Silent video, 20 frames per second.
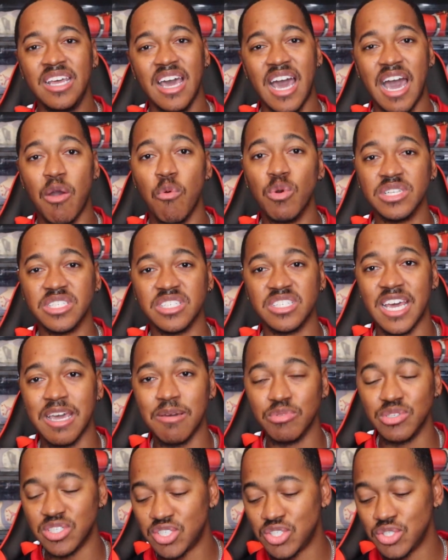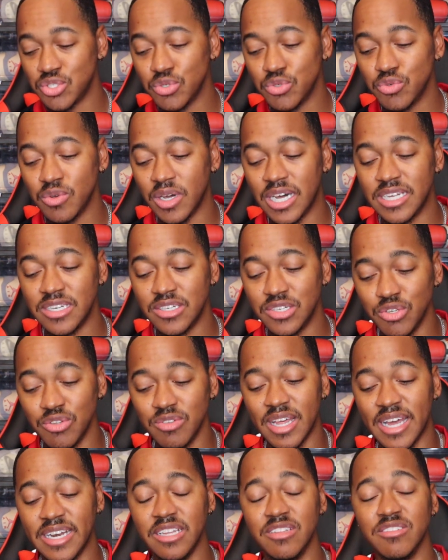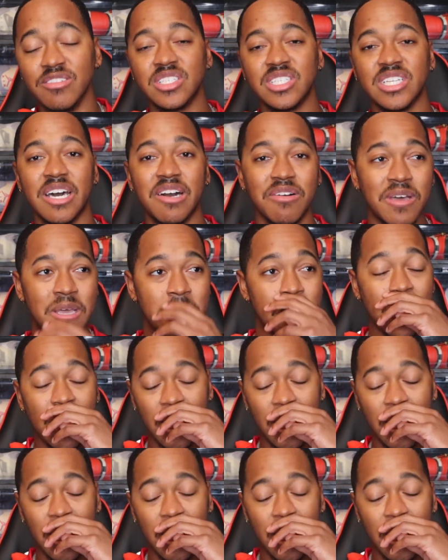I wasn't able to do that either. So